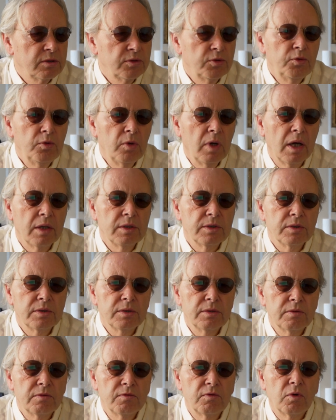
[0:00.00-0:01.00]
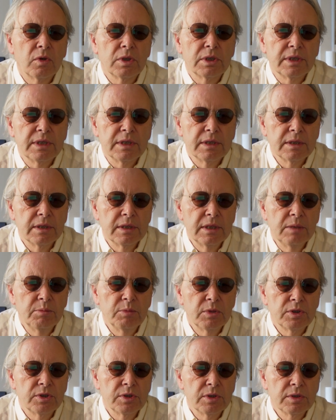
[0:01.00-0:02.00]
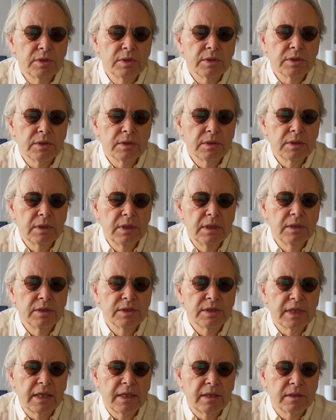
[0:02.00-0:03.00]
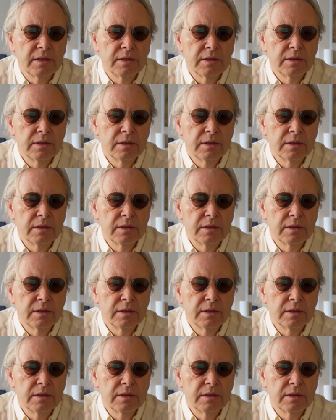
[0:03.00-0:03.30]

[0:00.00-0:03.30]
240 images in a second.